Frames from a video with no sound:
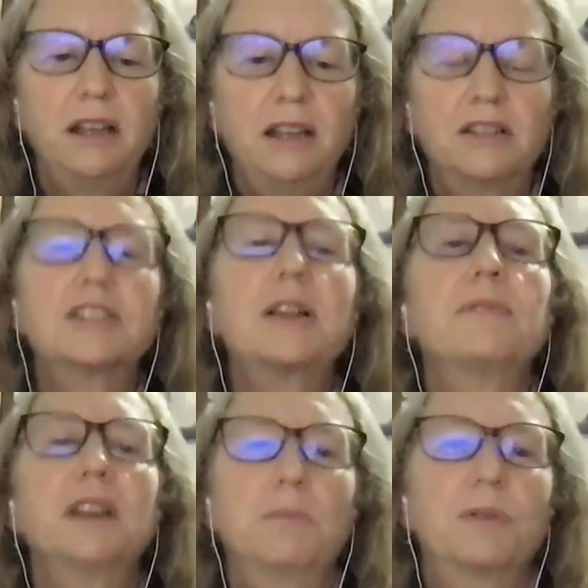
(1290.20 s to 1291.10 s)
it's
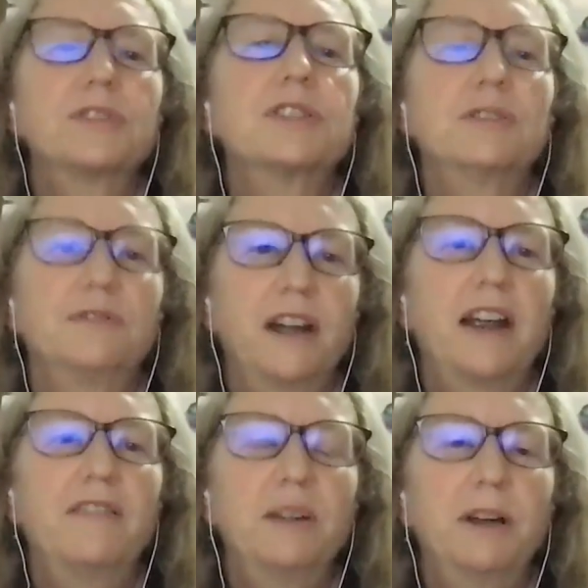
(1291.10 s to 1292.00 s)
something personal for
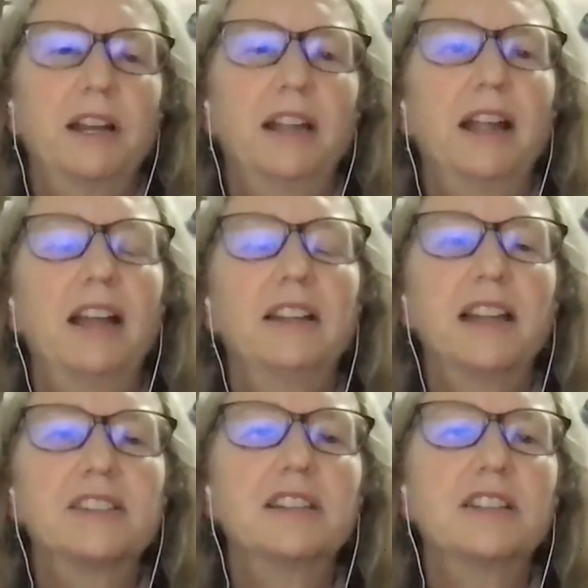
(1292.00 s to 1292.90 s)
everybody. And
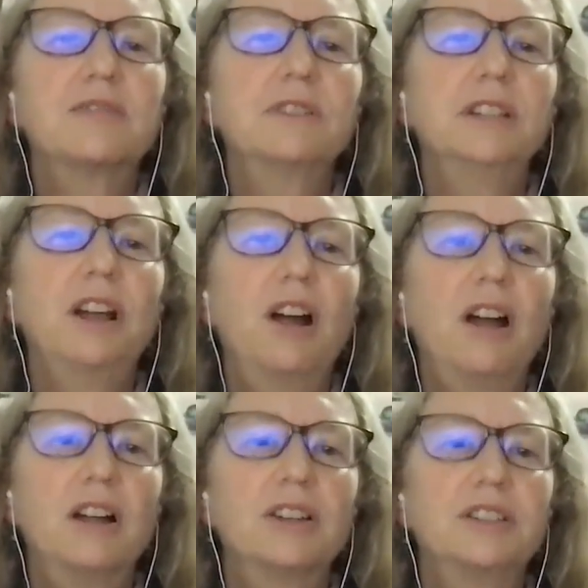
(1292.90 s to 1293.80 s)
yes, it is really
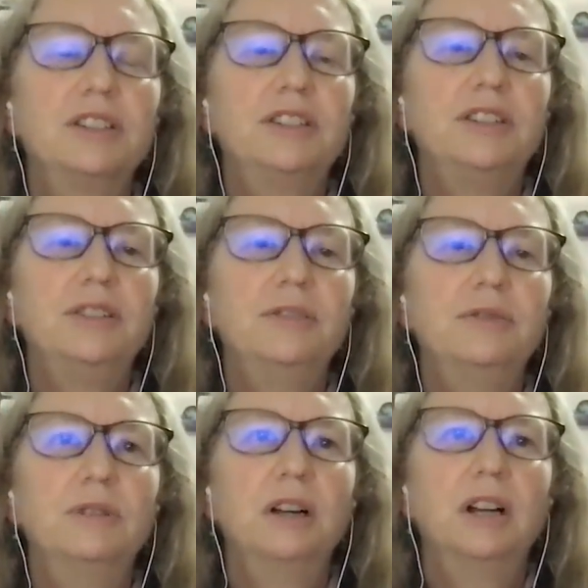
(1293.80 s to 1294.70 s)
hard
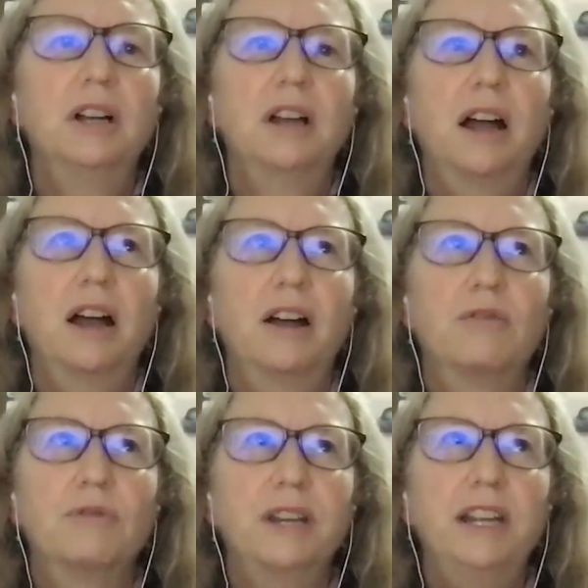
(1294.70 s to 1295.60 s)
to
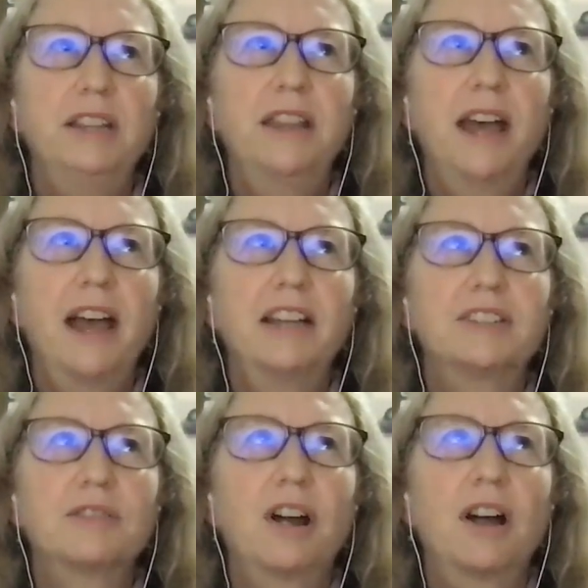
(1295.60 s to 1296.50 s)
read that.
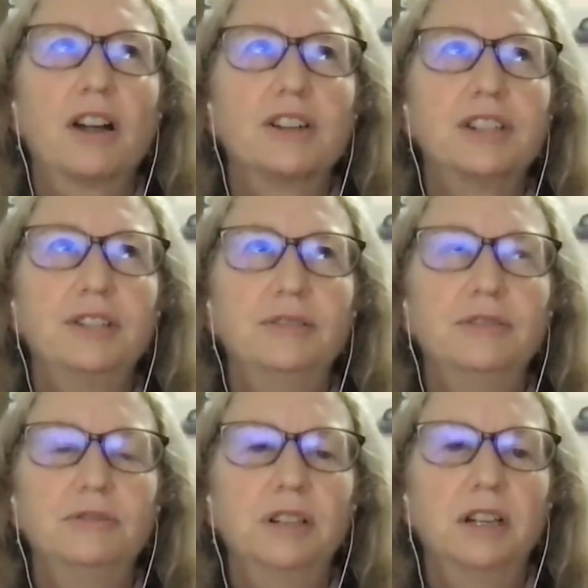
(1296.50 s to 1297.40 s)
It's hard
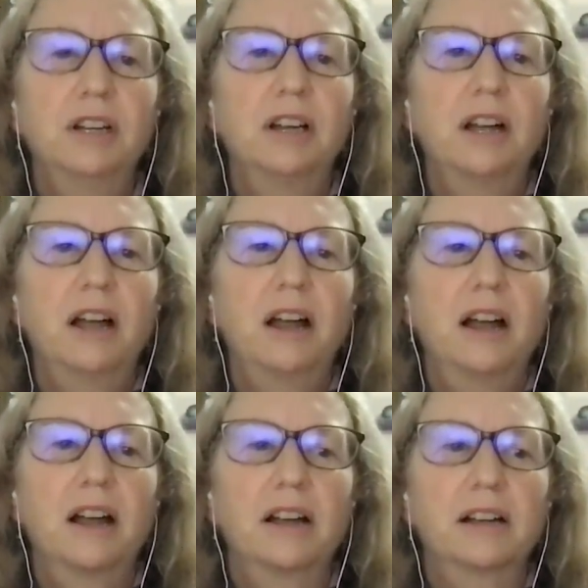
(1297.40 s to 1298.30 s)
to
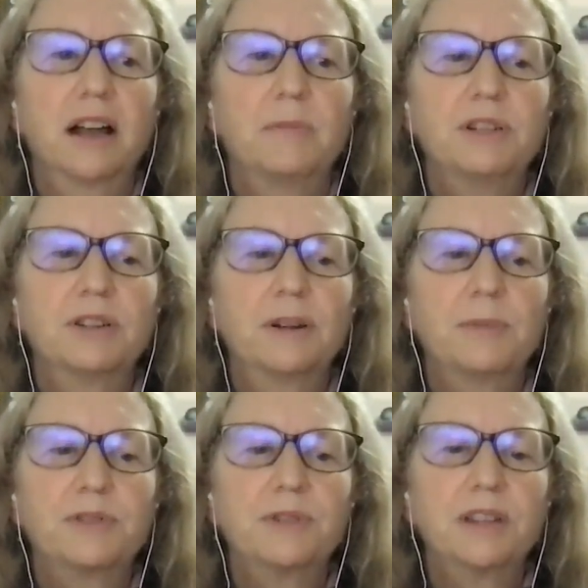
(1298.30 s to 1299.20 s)
come to
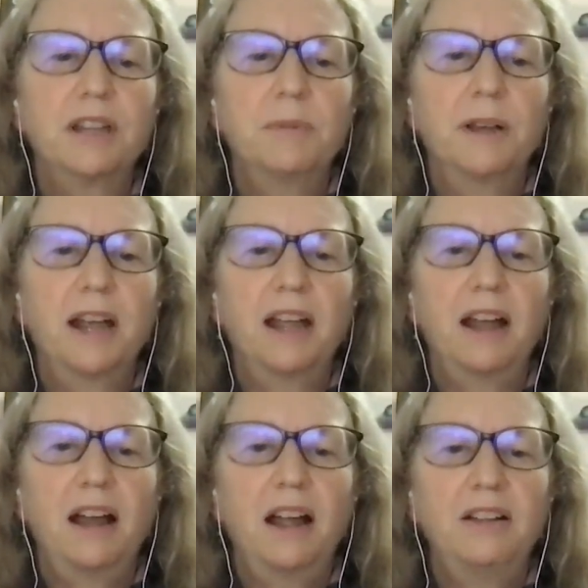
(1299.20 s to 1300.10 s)
grips with it, but I
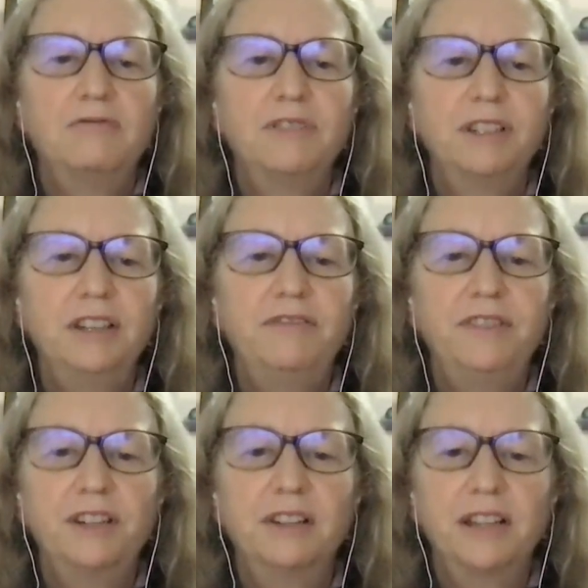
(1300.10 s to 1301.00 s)
really
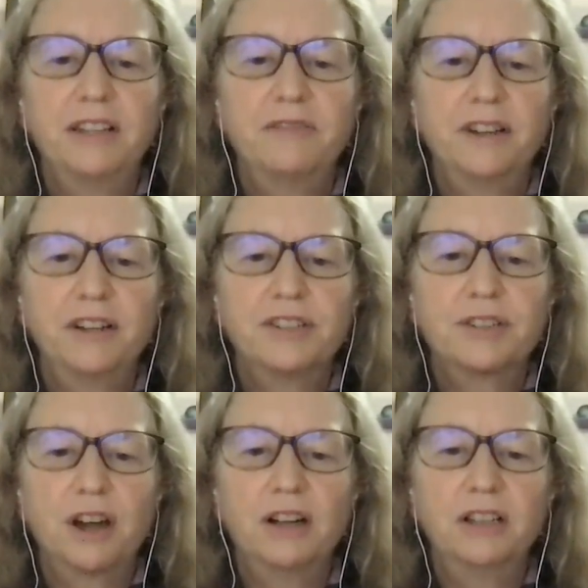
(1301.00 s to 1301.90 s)
feel it very
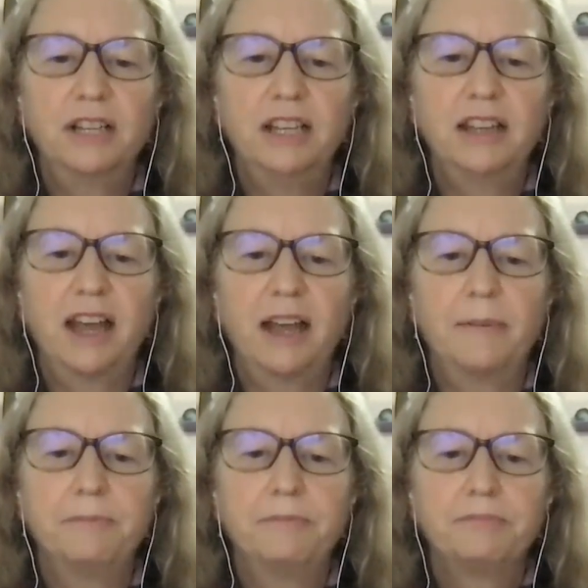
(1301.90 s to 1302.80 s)
strongly that